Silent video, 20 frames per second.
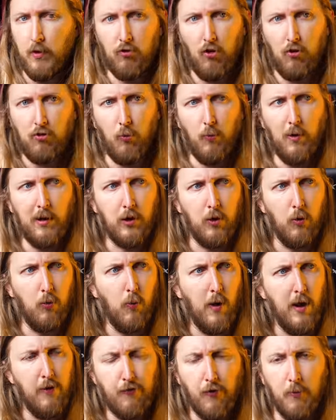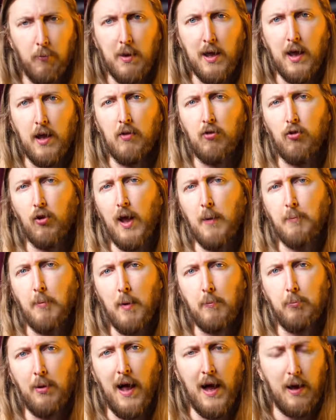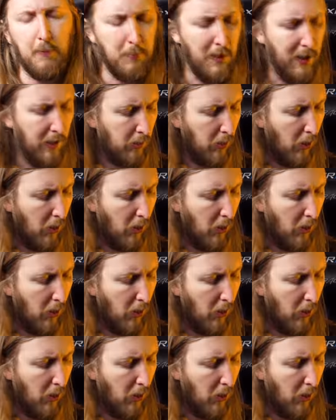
it's just a real good way for me to get my black metal